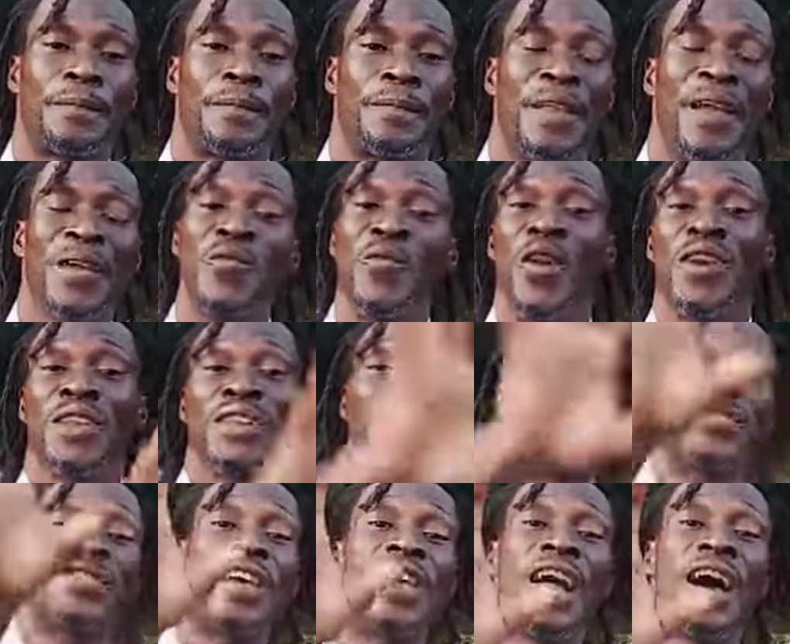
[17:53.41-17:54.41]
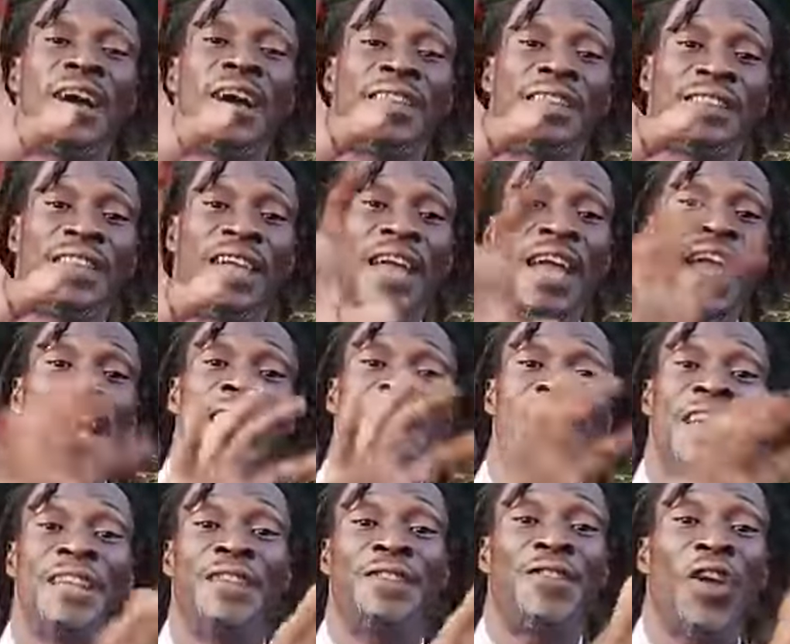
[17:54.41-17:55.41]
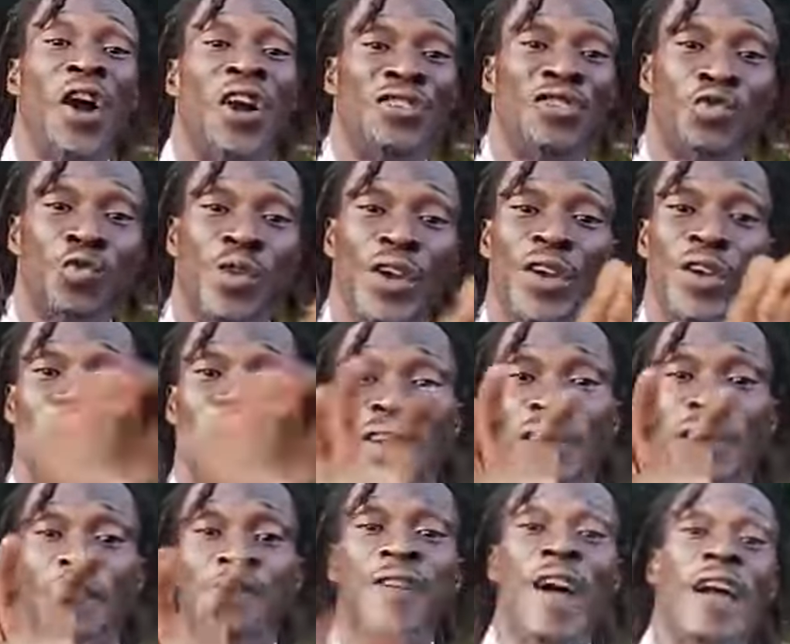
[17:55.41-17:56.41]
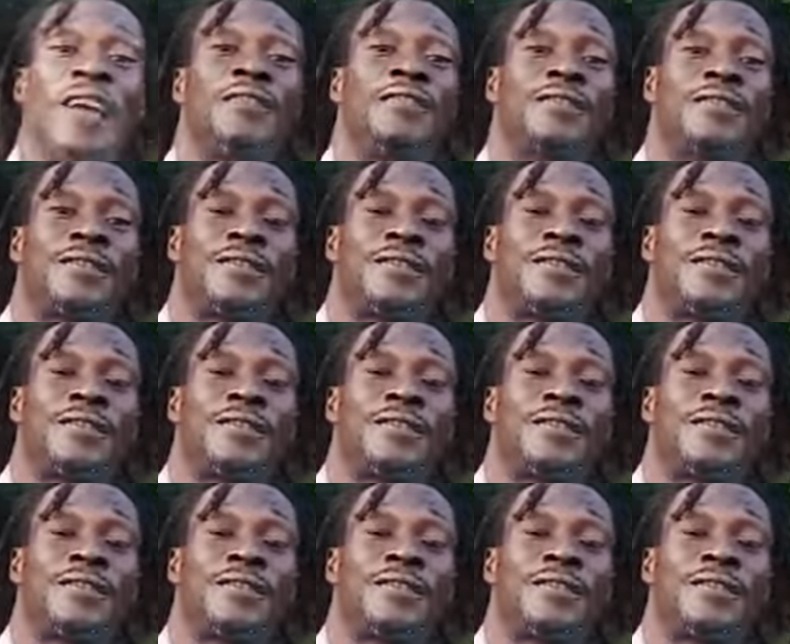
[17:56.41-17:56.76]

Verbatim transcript: The wordings there. And they thought we couldn't fight.